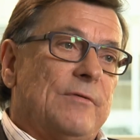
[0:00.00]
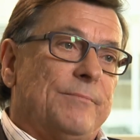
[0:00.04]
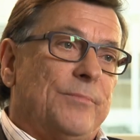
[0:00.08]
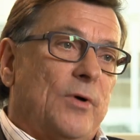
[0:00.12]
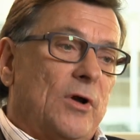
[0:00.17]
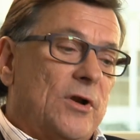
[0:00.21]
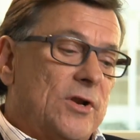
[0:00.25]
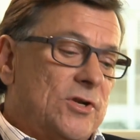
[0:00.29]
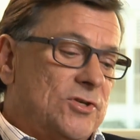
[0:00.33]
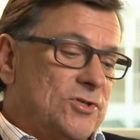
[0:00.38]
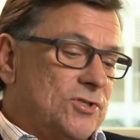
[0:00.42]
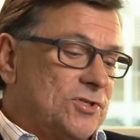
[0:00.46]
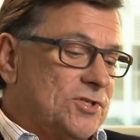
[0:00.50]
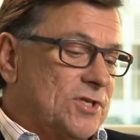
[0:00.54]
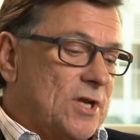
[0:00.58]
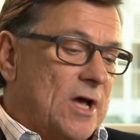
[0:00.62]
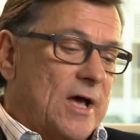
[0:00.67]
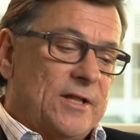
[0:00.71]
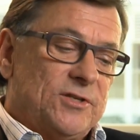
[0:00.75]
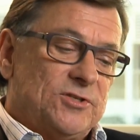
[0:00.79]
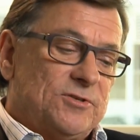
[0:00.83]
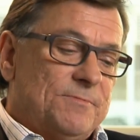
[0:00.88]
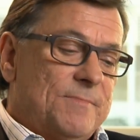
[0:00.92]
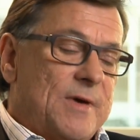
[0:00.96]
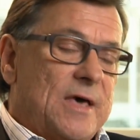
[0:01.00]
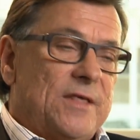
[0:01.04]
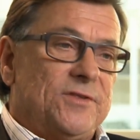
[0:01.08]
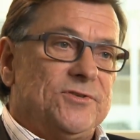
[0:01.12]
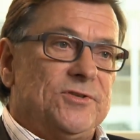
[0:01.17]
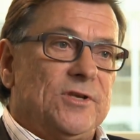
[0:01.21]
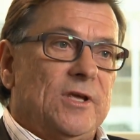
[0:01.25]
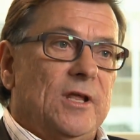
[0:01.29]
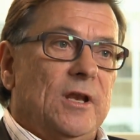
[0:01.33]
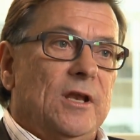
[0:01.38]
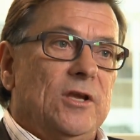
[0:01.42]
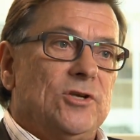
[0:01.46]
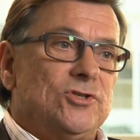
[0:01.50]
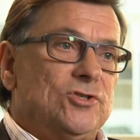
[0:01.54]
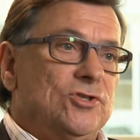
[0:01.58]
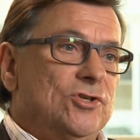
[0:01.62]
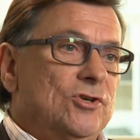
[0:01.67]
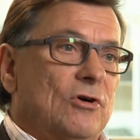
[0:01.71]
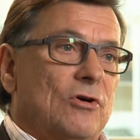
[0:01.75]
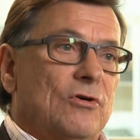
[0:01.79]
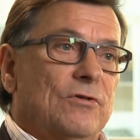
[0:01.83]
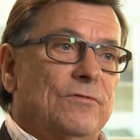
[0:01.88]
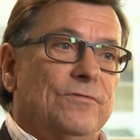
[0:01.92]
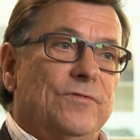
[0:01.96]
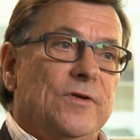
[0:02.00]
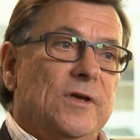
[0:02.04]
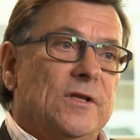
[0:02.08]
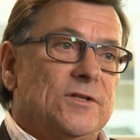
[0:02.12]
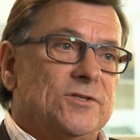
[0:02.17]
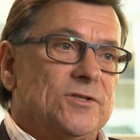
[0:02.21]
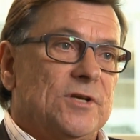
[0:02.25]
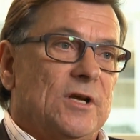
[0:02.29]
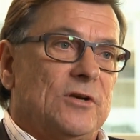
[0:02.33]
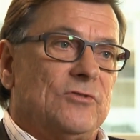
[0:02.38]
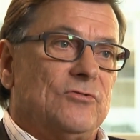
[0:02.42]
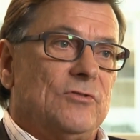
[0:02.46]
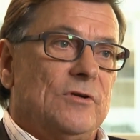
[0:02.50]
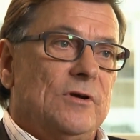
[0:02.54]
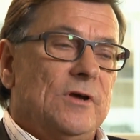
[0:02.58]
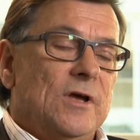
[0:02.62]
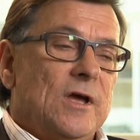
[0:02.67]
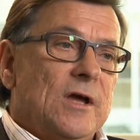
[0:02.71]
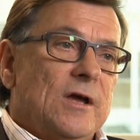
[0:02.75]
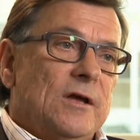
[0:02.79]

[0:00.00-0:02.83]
abolished science, maths, English, geography, etc.